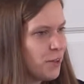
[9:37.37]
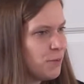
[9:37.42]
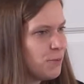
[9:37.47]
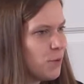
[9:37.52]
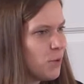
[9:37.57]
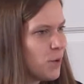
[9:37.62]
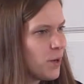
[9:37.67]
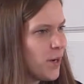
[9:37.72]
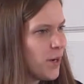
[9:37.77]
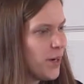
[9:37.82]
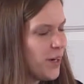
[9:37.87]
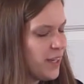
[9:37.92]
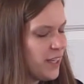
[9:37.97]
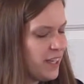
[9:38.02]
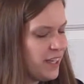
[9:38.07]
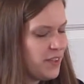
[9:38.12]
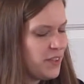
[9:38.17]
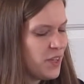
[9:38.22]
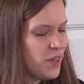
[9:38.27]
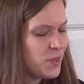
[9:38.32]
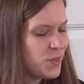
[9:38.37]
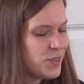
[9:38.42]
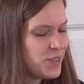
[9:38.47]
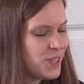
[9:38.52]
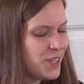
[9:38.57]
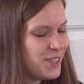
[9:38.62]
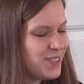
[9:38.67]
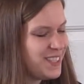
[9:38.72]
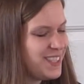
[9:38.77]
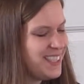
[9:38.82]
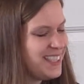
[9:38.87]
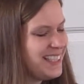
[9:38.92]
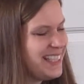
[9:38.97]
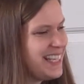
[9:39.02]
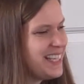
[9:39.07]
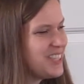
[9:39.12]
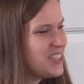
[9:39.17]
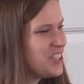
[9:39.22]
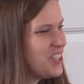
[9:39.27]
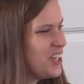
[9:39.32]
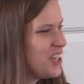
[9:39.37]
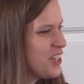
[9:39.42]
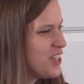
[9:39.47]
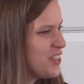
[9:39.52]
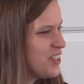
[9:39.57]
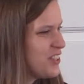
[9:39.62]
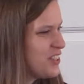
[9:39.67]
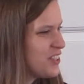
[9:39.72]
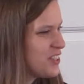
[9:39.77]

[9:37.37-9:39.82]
for in those teenage years?